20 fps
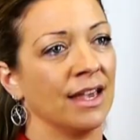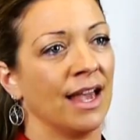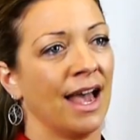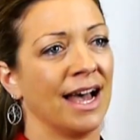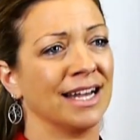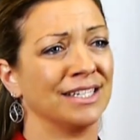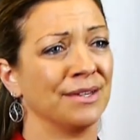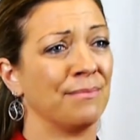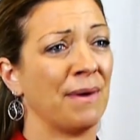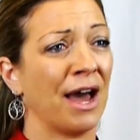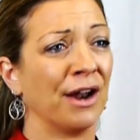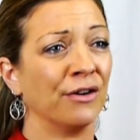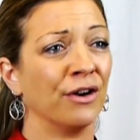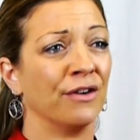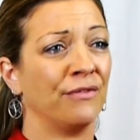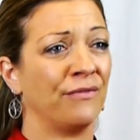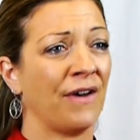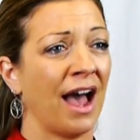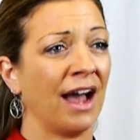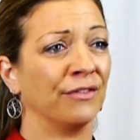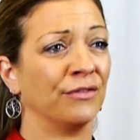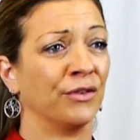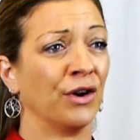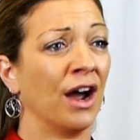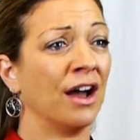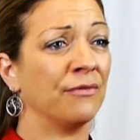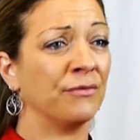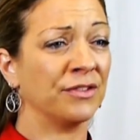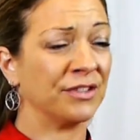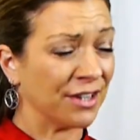As a matter of fact, for
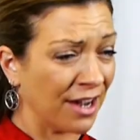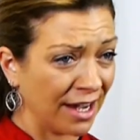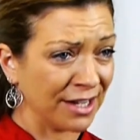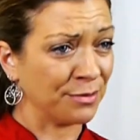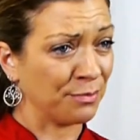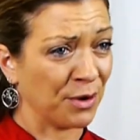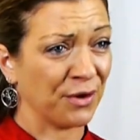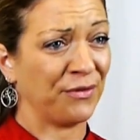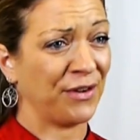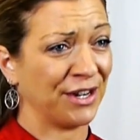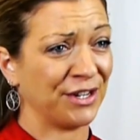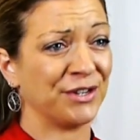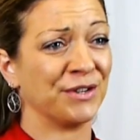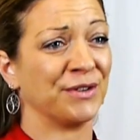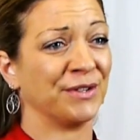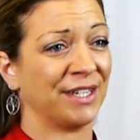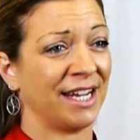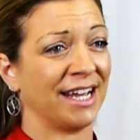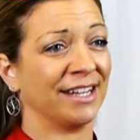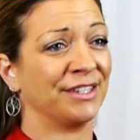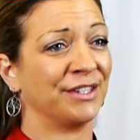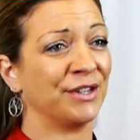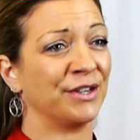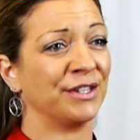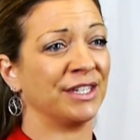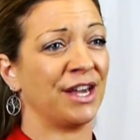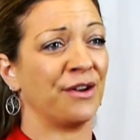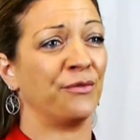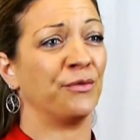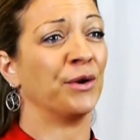us professional
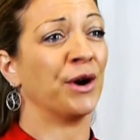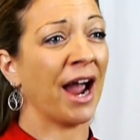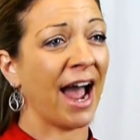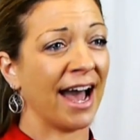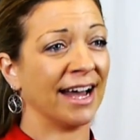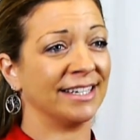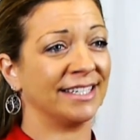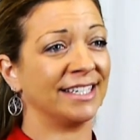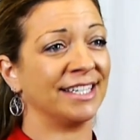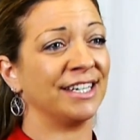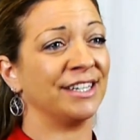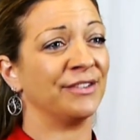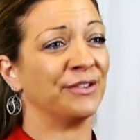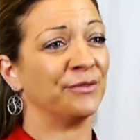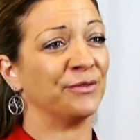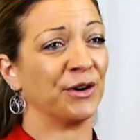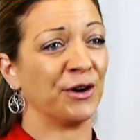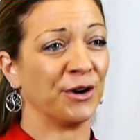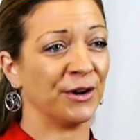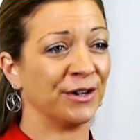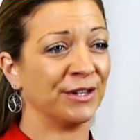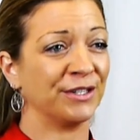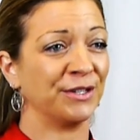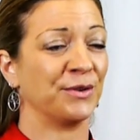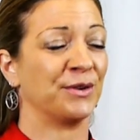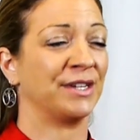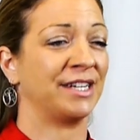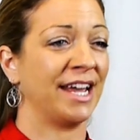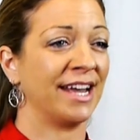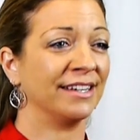dancers, if we're asked to rehearse
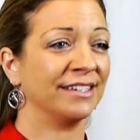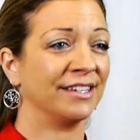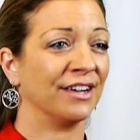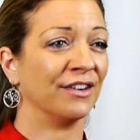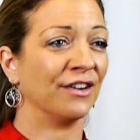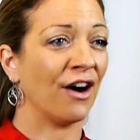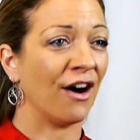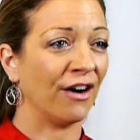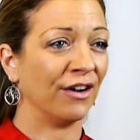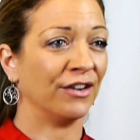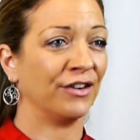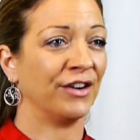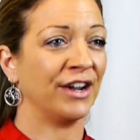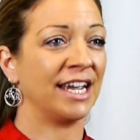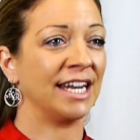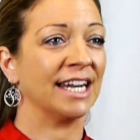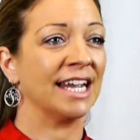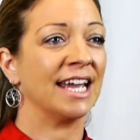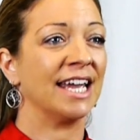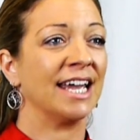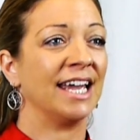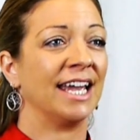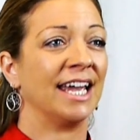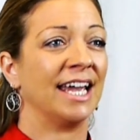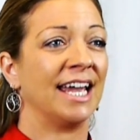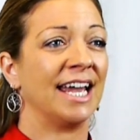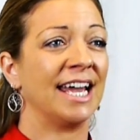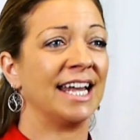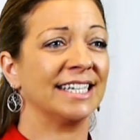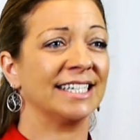or dance on concrete,
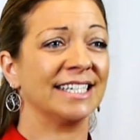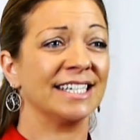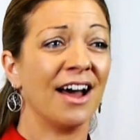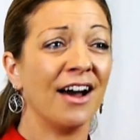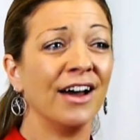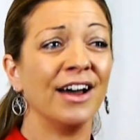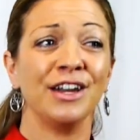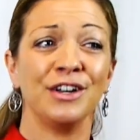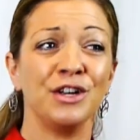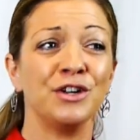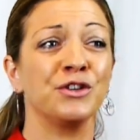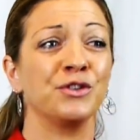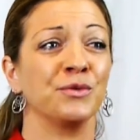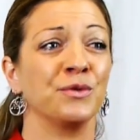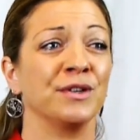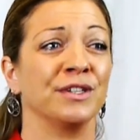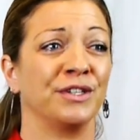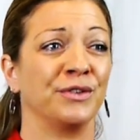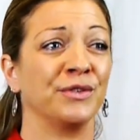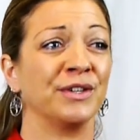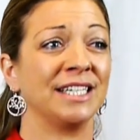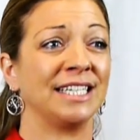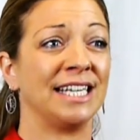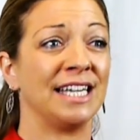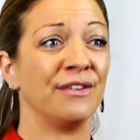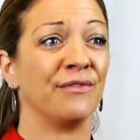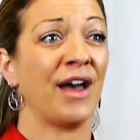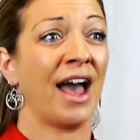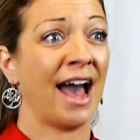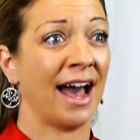it's not unusual to
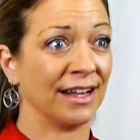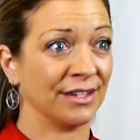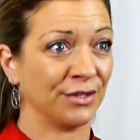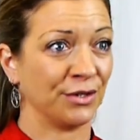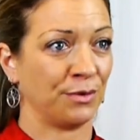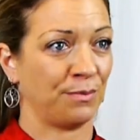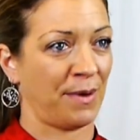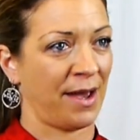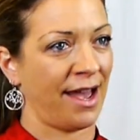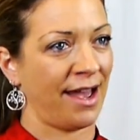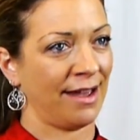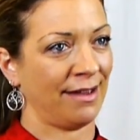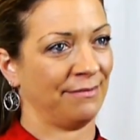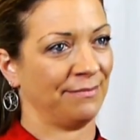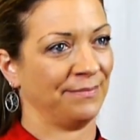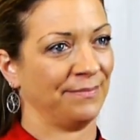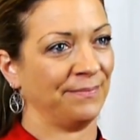receive hazard pay.